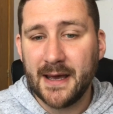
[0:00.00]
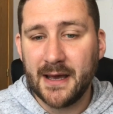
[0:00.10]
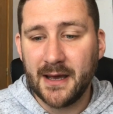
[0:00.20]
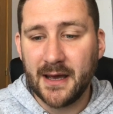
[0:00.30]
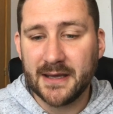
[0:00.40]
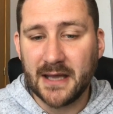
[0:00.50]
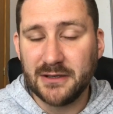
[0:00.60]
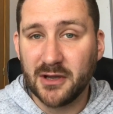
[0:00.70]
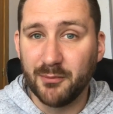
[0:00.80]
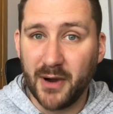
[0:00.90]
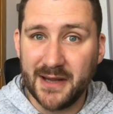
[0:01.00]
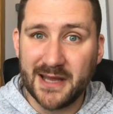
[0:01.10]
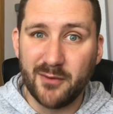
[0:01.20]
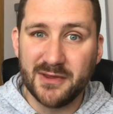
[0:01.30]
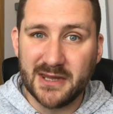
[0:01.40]
again, you combine
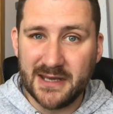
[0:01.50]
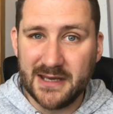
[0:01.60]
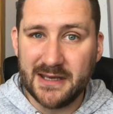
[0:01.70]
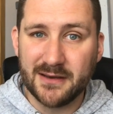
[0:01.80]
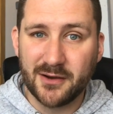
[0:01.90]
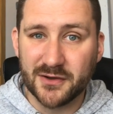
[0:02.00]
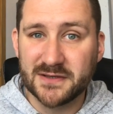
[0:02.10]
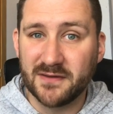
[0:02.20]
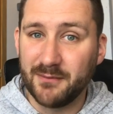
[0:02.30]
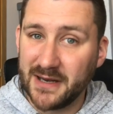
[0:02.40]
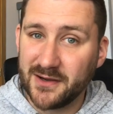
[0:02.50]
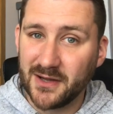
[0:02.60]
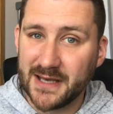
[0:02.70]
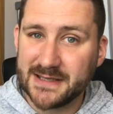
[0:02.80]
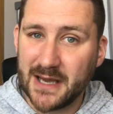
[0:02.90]
that with the cost of the
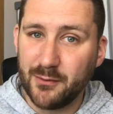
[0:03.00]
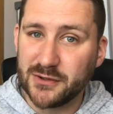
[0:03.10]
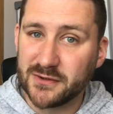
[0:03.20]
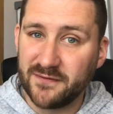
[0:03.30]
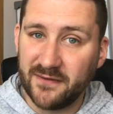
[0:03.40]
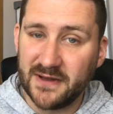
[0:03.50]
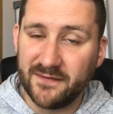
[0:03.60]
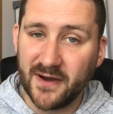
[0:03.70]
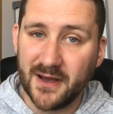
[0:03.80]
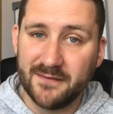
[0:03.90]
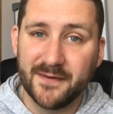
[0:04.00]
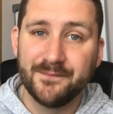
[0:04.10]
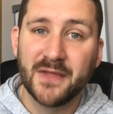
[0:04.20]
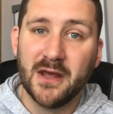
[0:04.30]
medical exam, which was 55.